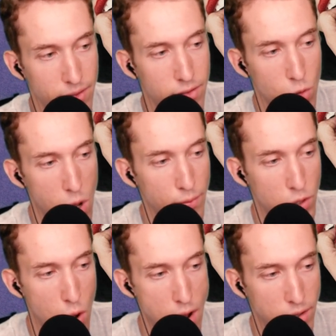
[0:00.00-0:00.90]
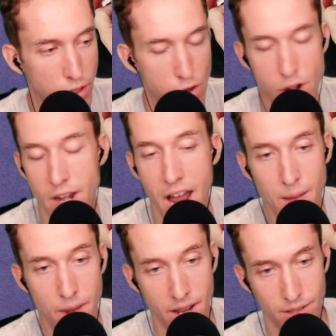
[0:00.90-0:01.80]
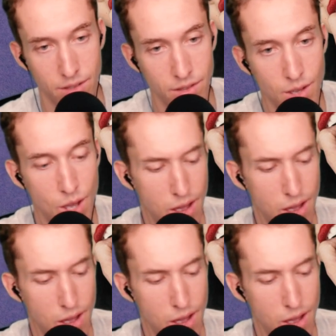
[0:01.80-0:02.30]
It's 12 songs, 39 minutes.